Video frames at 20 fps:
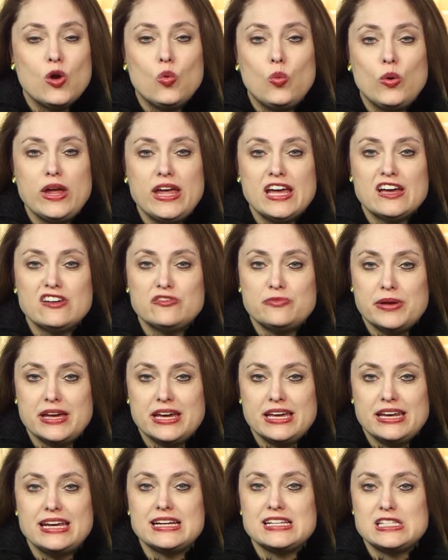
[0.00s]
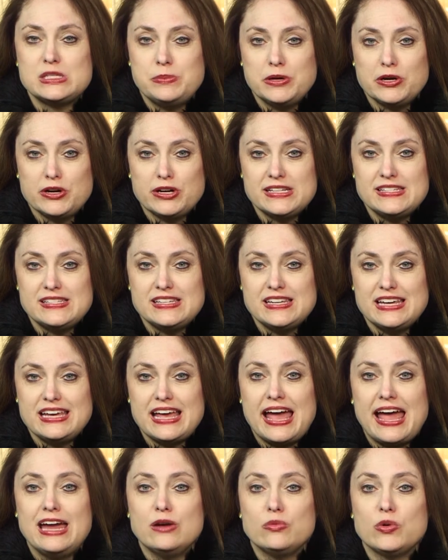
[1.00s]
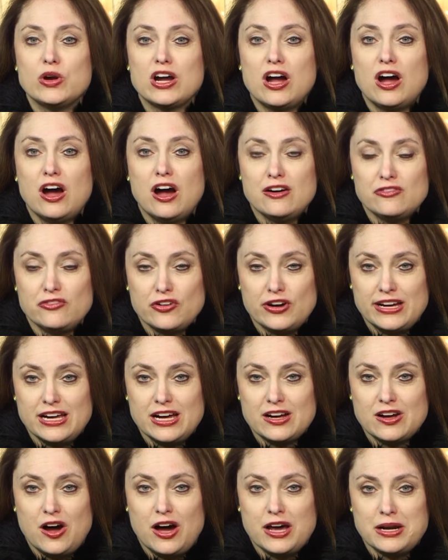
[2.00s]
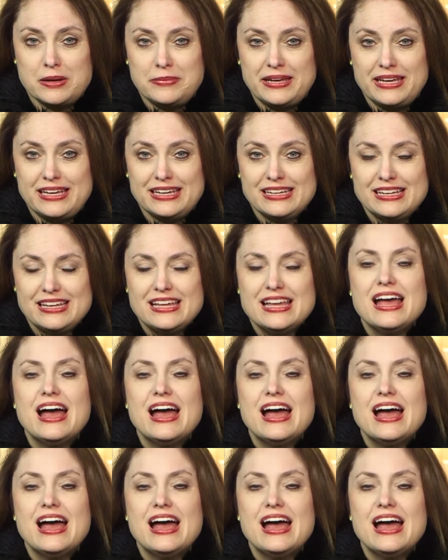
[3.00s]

we have been experiencing a recovering economy.